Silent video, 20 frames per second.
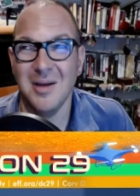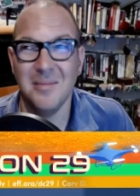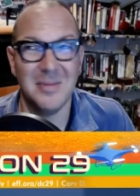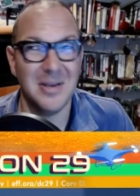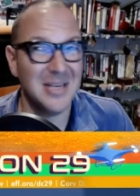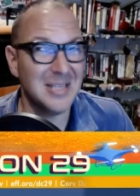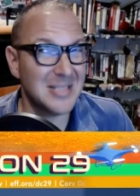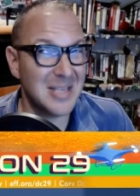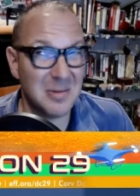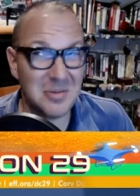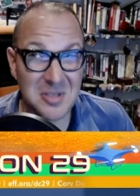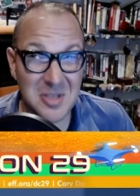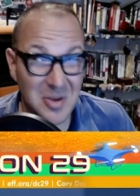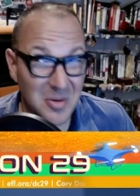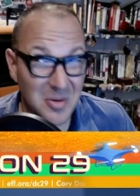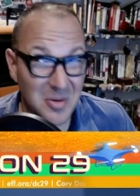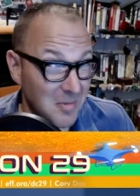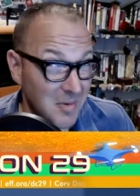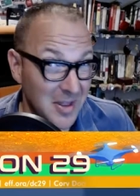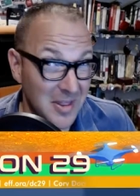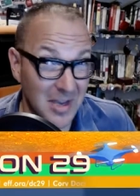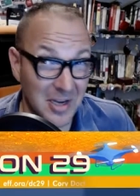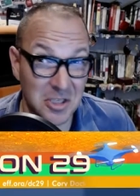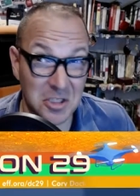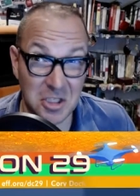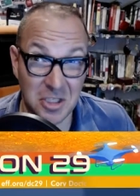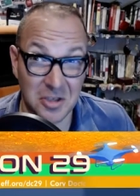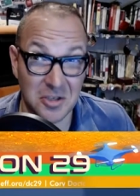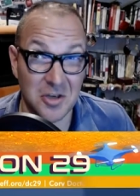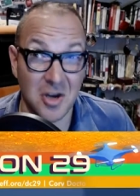because that was the only way they
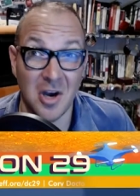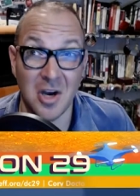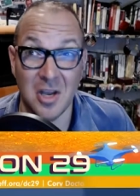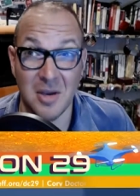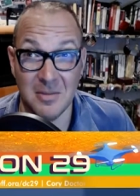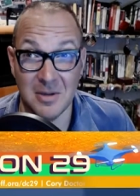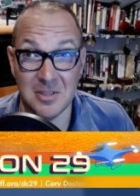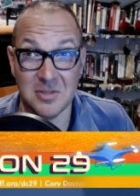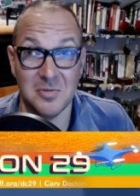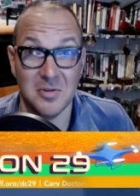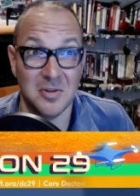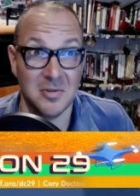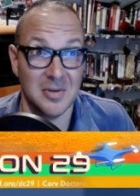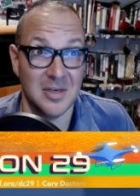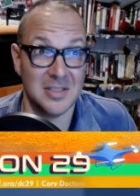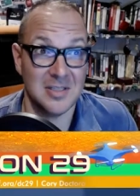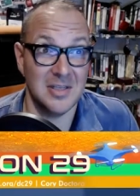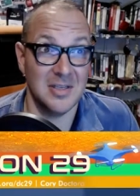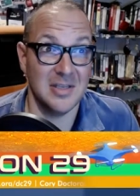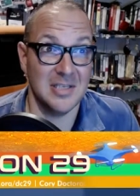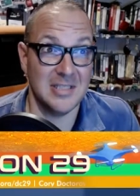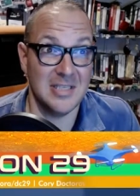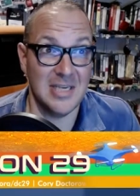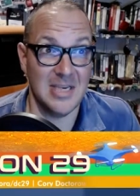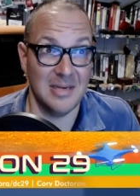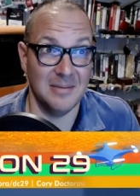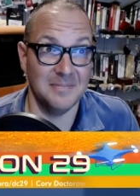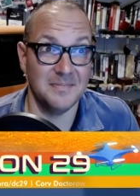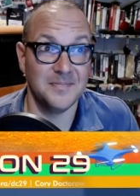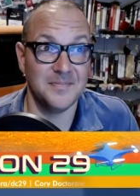could share documents with the rest of the
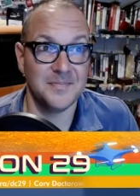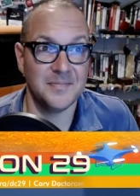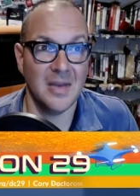team.